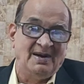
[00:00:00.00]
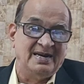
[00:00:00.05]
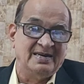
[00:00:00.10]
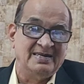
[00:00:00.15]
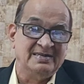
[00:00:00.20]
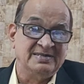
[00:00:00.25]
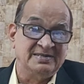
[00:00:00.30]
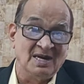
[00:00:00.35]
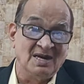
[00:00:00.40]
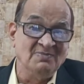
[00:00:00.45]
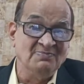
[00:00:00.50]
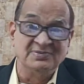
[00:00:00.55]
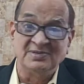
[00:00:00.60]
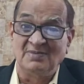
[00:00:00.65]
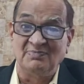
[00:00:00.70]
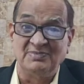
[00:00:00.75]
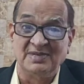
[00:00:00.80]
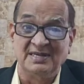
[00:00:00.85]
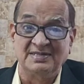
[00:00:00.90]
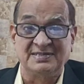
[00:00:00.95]
But in terms
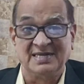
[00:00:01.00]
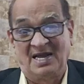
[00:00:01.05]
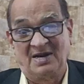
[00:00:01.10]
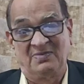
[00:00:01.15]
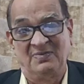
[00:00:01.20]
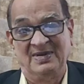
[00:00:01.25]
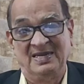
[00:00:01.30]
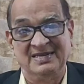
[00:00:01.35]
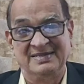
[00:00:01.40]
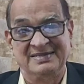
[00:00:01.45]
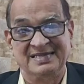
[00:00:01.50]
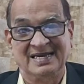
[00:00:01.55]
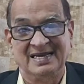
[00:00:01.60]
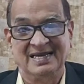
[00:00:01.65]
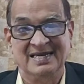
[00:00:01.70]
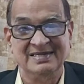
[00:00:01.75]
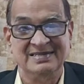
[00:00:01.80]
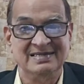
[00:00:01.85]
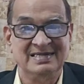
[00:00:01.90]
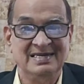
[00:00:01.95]
of the
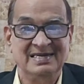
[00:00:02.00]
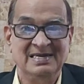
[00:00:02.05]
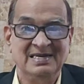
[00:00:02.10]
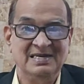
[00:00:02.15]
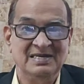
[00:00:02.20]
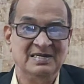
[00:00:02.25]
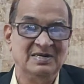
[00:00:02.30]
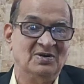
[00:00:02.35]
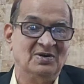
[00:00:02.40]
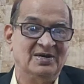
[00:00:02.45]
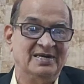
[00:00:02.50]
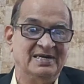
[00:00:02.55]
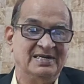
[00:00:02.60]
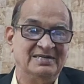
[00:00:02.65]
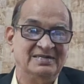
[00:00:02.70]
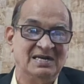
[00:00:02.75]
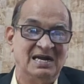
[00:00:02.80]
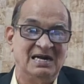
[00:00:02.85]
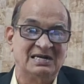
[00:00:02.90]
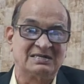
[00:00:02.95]
services, you know, it
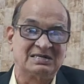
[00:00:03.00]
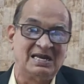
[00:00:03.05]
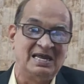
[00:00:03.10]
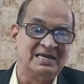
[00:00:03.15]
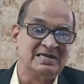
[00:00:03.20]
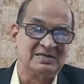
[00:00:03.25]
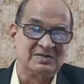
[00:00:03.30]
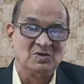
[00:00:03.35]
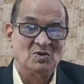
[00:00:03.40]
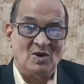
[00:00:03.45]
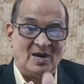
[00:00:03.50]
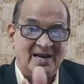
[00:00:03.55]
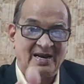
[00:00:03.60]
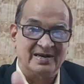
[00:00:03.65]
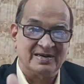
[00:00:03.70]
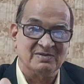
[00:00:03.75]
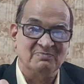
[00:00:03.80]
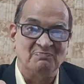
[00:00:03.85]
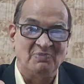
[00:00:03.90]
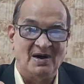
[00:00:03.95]
is not like you
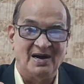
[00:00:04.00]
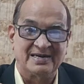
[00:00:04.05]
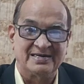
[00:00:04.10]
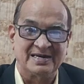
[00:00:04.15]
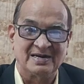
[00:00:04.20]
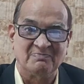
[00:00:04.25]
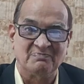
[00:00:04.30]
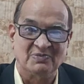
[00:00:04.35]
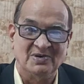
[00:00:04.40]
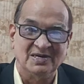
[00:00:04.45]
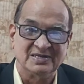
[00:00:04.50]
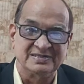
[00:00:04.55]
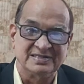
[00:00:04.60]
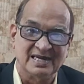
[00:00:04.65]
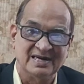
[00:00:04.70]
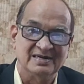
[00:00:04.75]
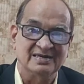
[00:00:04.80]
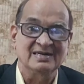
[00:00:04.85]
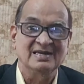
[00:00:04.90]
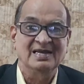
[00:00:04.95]
are an important
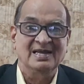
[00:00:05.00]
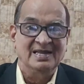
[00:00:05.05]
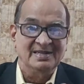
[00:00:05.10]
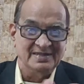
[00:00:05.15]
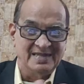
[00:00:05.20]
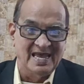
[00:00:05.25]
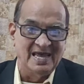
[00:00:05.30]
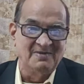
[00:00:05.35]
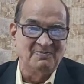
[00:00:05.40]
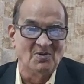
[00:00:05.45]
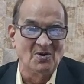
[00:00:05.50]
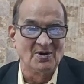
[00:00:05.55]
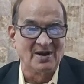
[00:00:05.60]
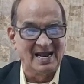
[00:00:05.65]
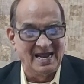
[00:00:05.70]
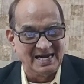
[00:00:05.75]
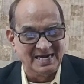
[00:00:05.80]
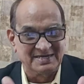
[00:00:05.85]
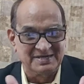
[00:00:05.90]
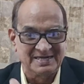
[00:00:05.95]
person,
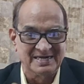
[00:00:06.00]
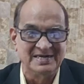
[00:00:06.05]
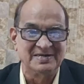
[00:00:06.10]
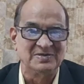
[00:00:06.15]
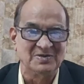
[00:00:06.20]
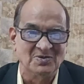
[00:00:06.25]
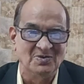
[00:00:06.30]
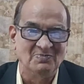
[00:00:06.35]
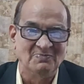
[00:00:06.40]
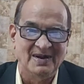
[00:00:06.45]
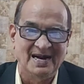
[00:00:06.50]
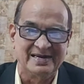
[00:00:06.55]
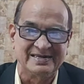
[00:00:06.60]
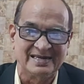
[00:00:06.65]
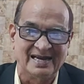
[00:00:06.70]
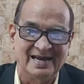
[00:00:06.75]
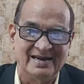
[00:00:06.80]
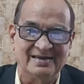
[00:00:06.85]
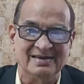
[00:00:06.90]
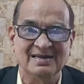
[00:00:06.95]
therefore I'll treat you
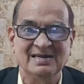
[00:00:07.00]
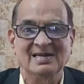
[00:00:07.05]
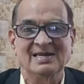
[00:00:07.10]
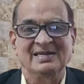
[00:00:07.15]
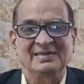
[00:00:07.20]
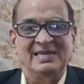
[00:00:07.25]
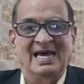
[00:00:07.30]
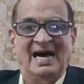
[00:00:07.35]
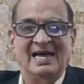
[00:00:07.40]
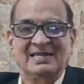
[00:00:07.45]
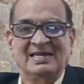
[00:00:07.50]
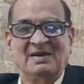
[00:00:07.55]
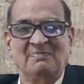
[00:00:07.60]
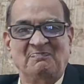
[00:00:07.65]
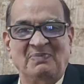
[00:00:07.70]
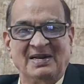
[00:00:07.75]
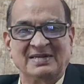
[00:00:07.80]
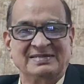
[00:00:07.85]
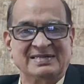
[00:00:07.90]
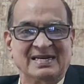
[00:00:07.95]
better. The
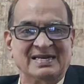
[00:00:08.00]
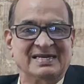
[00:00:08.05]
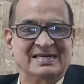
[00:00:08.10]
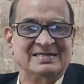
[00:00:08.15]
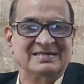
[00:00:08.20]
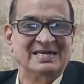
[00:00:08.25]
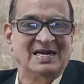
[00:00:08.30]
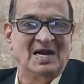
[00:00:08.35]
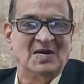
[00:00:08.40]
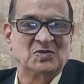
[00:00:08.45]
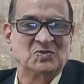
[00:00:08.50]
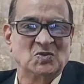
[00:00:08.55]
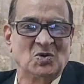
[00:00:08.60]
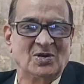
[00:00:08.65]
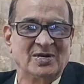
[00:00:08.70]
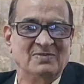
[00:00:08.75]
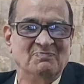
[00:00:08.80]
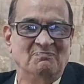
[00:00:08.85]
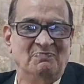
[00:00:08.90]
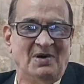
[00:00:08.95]
other person is not
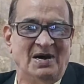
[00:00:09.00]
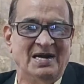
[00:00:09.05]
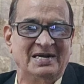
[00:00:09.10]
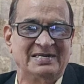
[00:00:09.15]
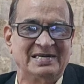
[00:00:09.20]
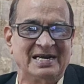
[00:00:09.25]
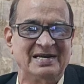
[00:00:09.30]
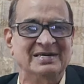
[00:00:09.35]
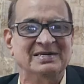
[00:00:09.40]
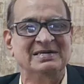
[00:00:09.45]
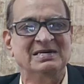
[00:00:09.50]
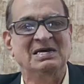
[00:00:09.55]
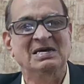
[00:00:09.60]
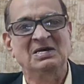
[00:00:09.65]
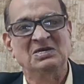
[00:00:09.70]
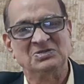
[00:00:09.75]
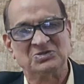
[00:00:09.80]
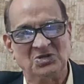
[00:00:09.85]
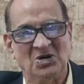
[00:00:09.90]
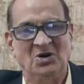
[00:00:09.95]
so important,
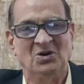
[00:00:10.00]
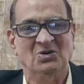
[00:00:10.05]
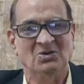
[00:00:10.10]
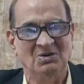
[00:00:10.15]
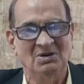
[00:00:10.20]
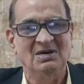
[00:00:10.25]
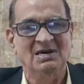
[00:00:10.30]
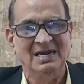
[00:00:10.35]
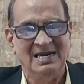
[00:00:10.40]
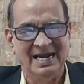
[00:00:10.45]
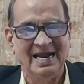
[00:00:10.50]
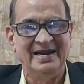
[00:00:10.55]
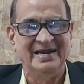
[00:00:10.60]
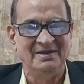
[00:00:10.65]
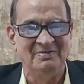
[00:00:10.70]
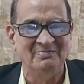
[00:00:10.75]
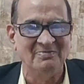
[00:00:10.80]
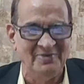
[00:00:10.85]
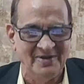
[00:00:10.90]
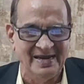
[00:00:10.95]
so
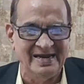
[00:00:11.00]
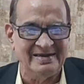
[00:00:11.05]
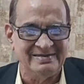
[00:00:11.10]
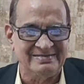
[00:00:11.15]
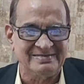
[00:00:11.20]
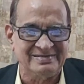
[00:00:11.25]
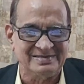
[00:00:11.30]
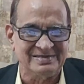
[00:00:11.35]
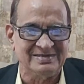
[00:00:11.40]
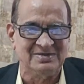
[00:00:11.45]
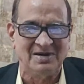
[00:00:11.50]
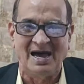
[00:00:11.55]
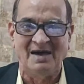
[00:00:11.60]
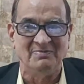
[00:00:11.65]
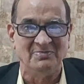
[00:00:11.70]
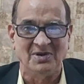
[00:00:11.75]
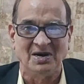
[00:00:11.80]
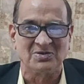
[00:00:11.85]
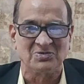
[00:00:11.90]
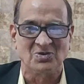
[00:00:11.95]
let him wait. You know,
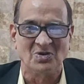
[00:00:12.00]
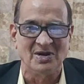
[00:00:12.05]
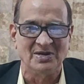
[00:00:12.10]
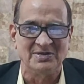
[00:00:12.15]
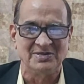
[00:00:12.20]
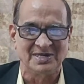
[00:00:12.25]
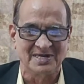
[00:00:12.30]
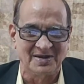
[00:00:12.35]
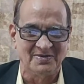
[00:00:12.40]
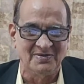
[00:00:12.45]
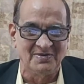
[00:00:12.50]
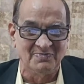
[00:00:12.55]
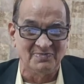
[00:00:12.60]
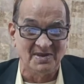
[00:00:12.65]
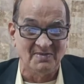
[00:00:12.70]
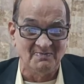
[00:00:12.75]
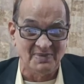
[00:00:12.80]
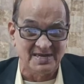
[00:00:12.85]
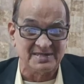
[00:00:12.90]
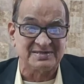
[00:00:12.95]
I'm not going to give
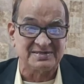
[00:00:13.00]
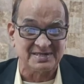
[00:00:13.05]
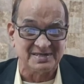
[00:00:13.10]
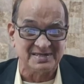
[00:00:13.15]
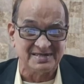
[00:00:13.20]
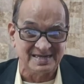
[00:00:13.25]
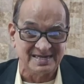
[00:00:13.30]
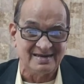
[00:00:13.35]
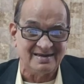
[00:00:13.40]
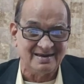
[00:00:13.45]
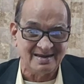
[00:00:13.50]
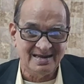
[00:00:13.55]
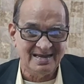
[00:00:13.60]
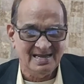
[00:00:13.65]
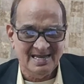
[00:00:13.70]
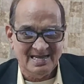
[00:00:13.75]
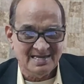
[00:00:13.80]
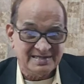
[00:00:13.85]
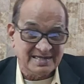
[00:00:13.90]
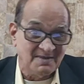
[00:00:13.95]
him the best deal.
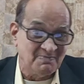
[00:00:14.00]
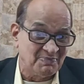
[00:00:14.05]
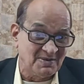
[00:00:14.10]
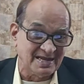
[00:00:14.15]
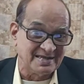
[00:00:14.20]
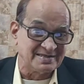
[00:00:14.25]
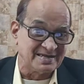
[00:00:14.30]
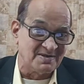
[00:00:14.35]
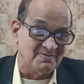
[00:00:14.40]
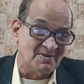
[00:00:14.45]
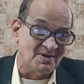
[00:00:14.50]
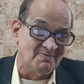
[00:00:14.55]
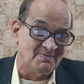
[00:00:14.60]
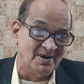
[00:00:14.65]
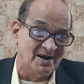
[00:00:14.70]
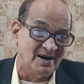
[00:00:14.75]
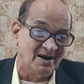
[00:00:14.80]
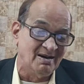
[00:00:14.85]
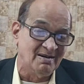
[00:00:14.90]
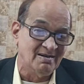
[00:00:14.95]
See, please
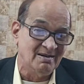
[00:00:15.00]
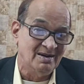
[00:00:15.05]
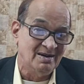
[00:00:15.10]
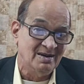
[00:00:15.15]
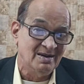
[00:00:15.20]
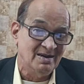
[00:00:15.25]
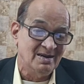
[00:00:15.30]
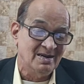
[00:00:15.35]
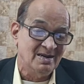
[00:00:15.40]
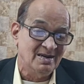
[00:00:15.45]
remember,